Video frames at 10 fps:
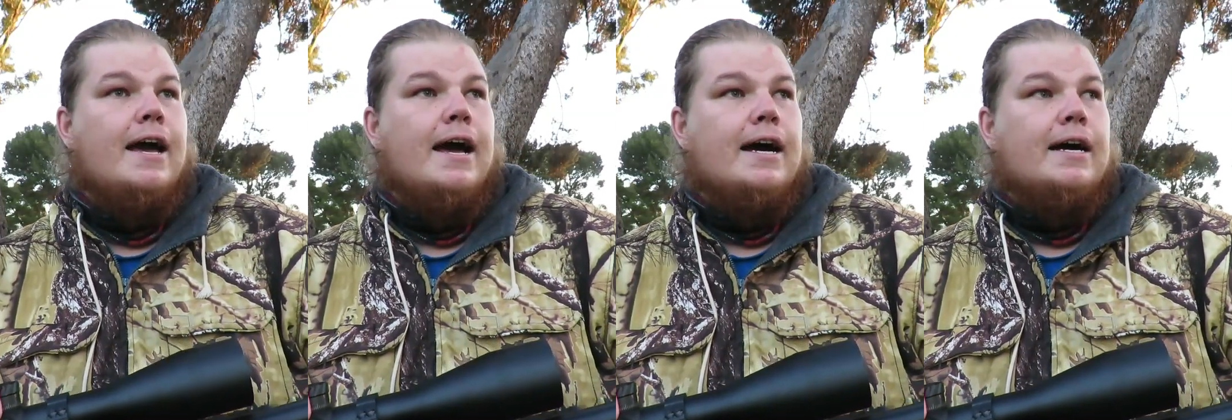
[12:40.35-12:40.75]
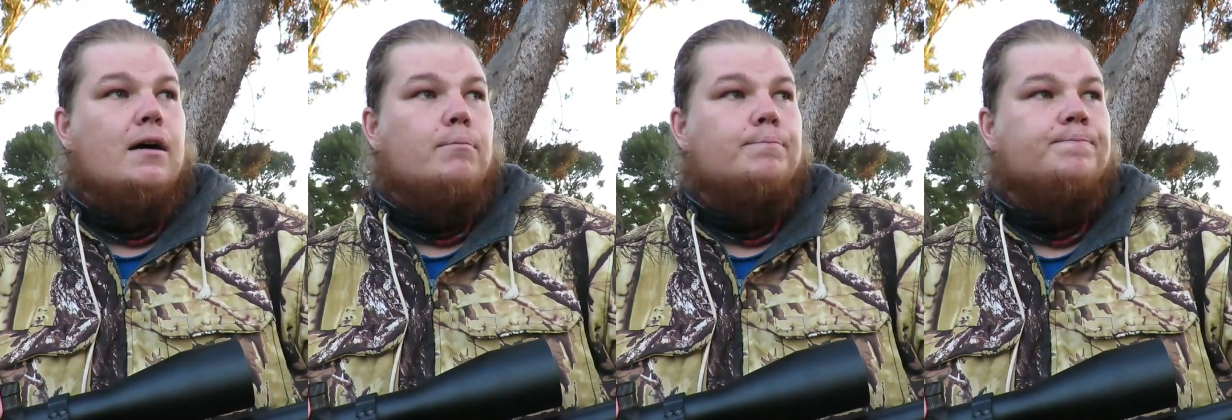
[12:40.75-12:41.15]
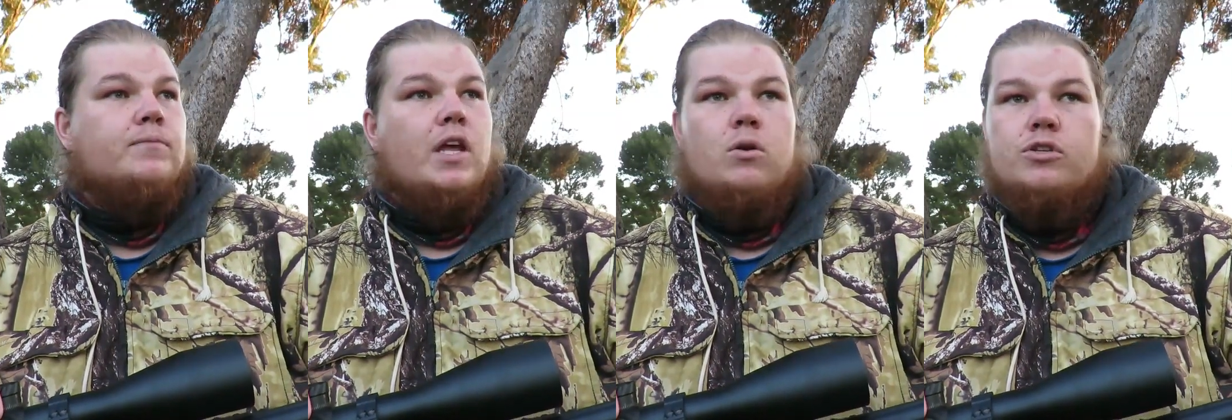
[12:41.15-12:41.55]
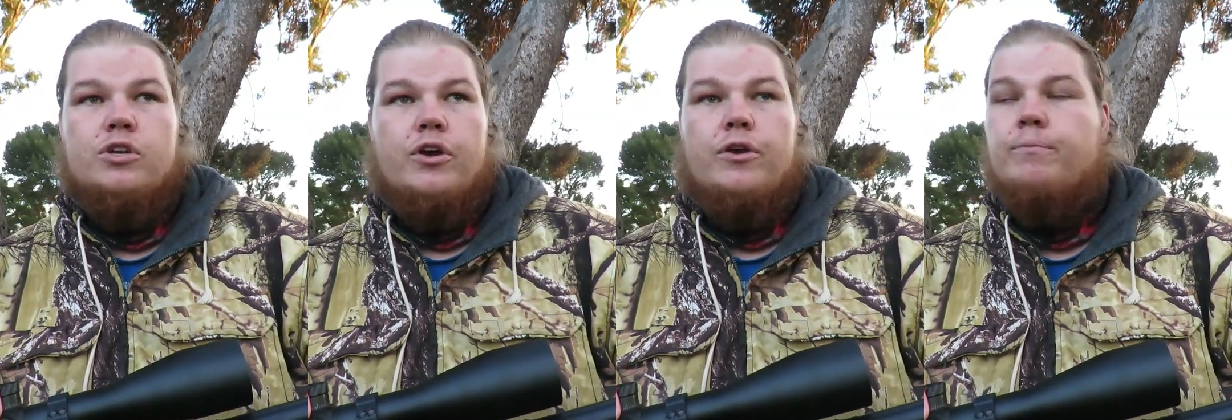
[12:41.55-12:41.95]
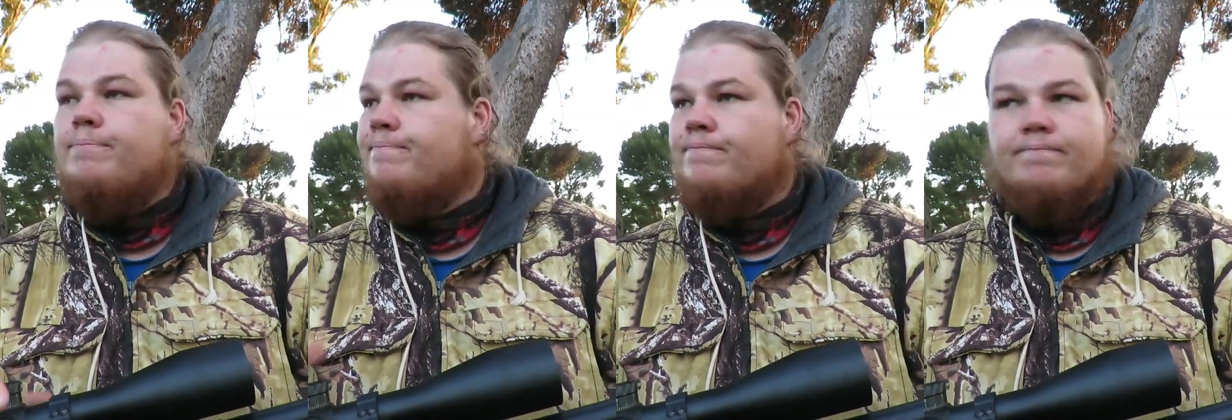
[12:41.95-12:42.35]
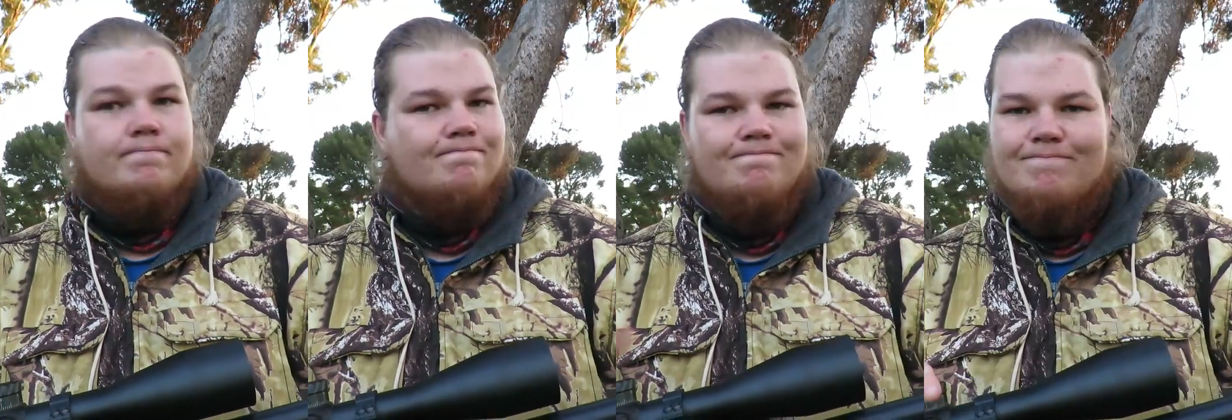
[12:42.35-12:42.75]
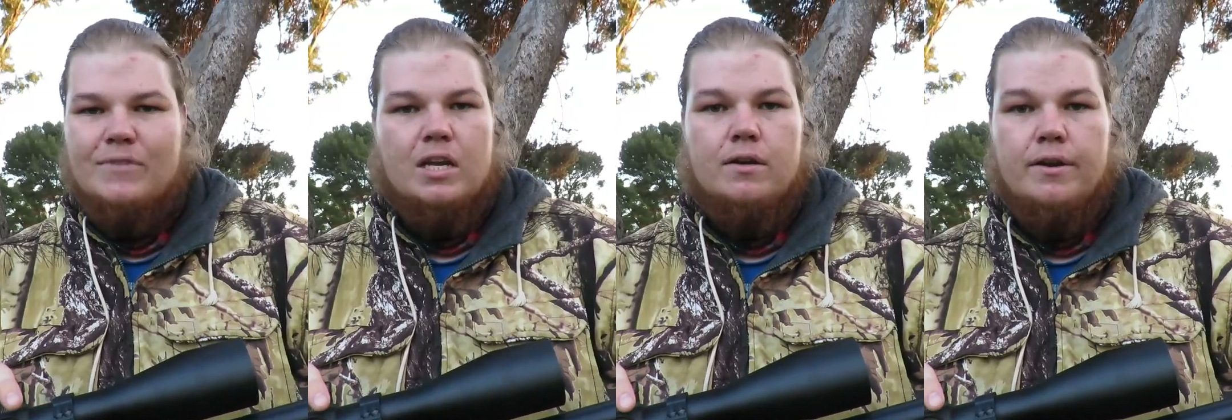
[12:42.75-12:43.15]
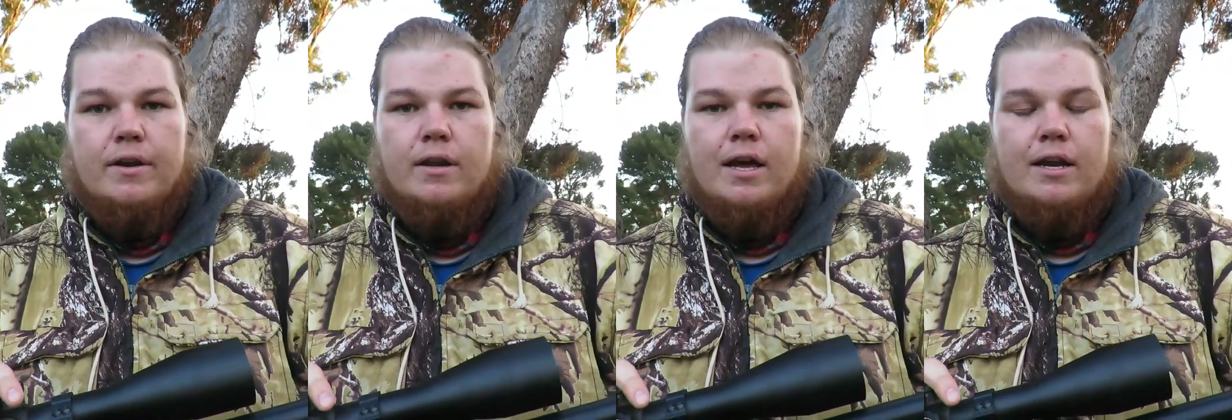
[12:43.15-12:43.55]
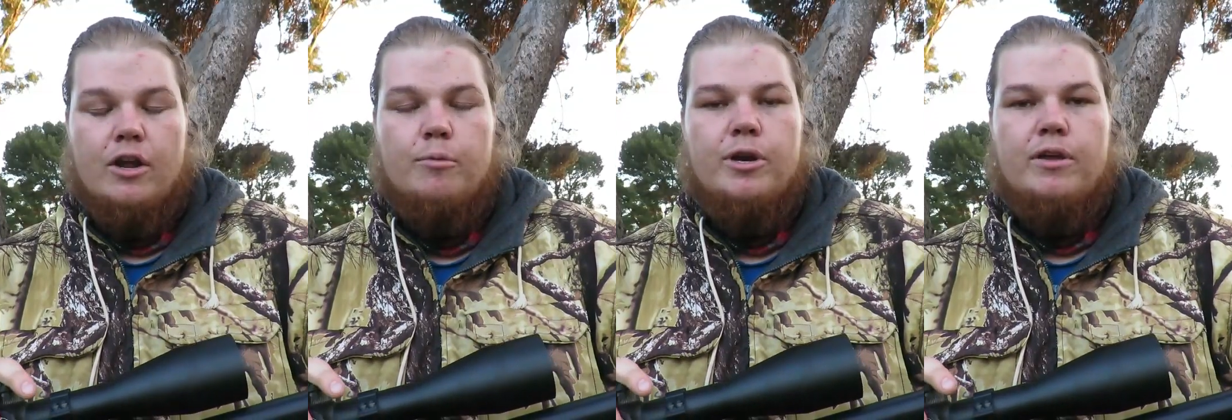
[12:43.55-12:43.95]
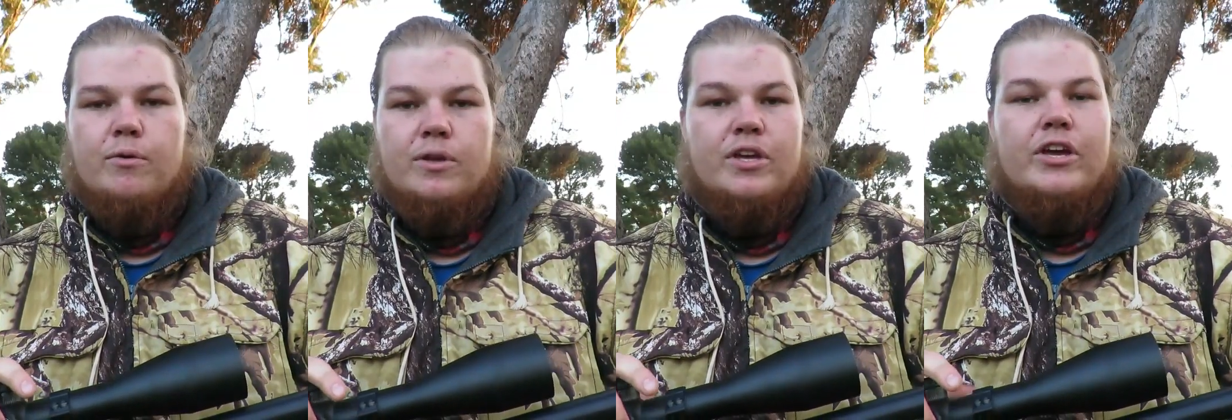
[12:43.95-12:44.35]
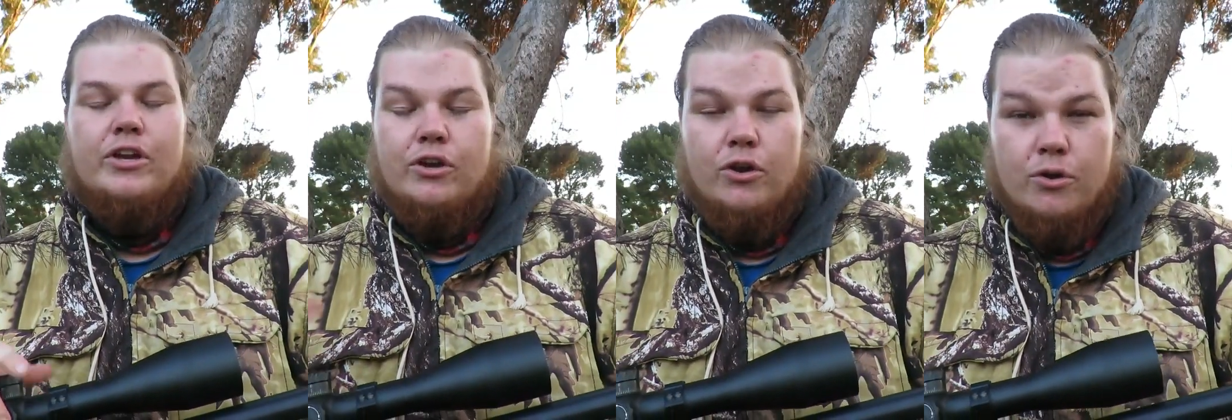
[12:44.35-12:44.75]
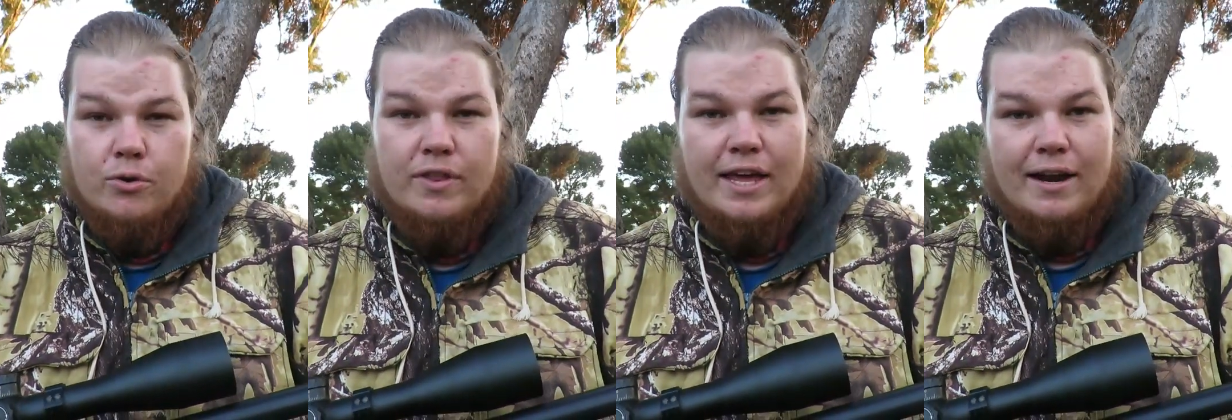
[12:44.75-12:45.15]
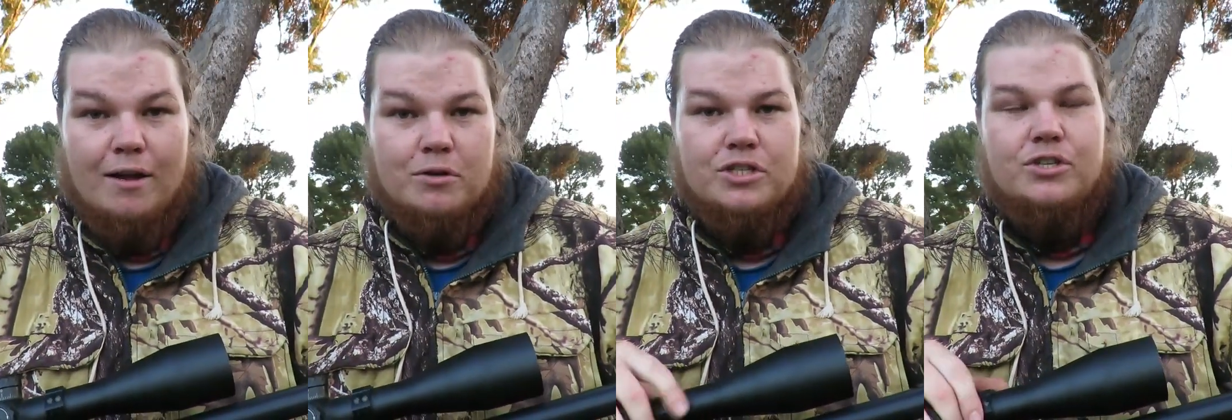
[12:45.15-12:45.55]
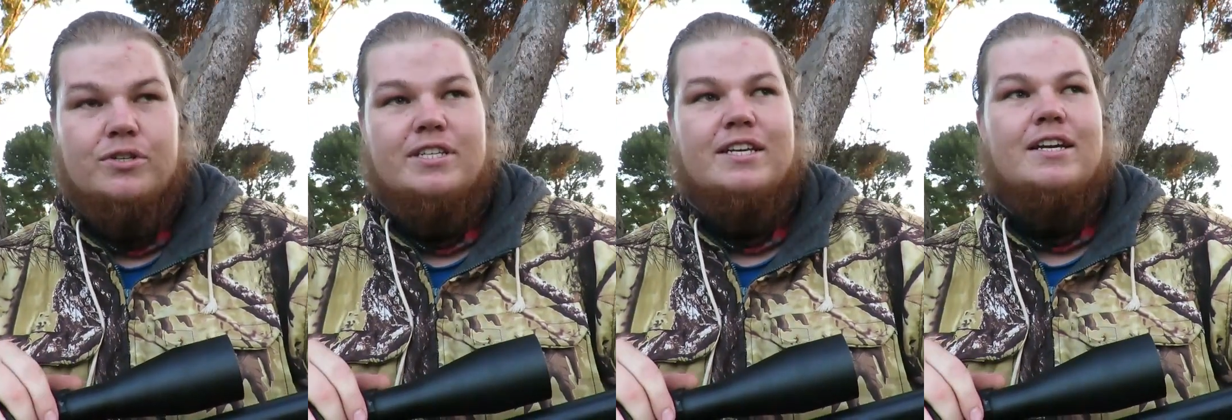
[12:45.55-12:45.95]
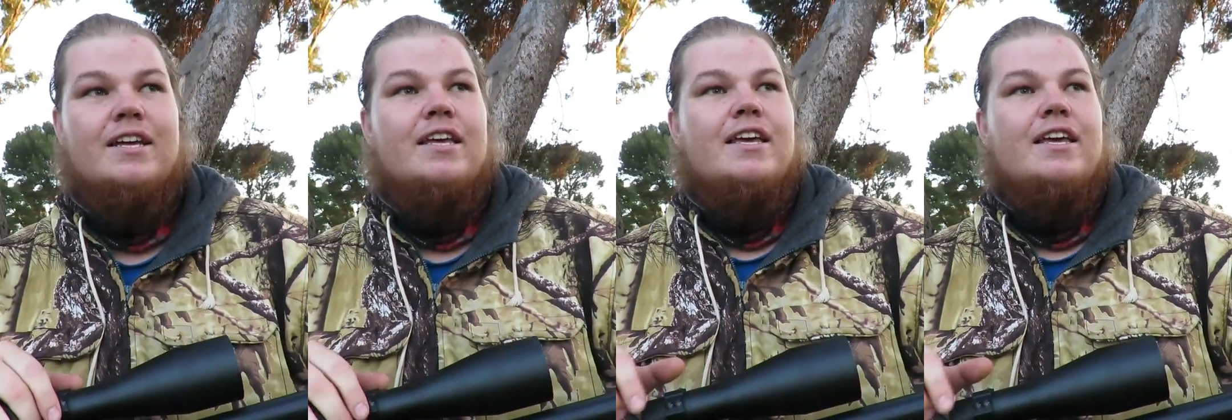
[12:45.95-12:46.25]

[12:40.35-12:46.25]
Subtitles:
And also nobody knew that I was shooting,